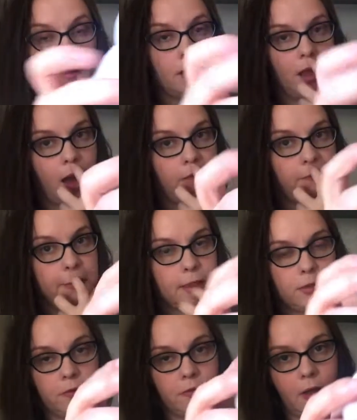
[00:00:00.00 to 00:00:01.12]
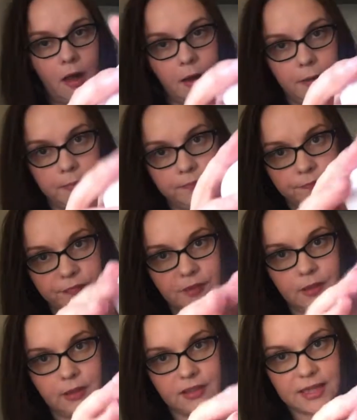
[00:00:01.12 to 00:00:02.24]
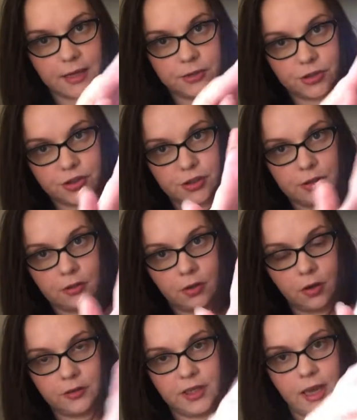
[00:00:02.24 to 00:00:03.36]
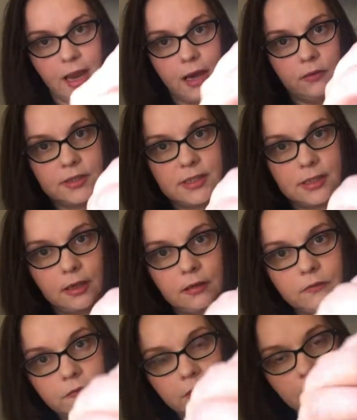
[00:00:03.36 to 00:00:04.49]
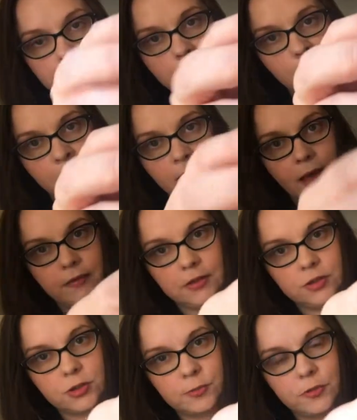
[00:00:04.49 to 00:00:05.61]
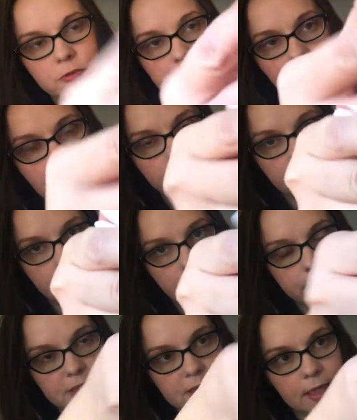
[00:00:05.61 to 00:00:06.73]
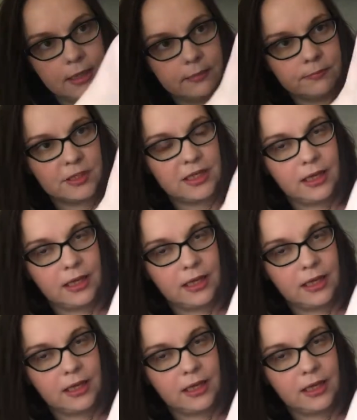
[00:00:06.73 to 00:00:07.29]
They have a little texture on the outside of them, and then you're supposed to open them up to dye them